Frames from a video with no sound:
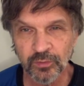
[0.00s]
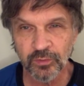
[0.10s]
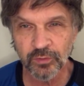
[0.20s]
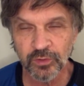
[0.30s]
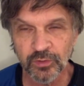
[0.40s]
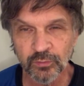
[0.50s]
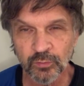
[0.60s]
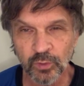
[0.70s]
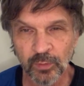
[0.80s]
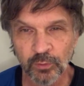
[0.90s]
The
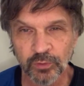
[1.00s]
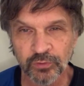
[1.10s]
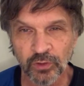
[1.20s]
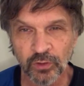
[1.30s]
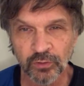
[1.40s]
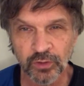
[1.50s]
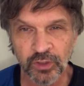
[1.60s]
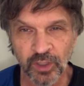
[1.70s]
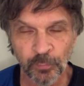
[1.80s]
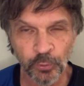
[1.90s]
rubber is called
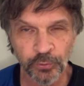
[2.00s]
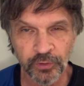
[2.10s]
Gepard,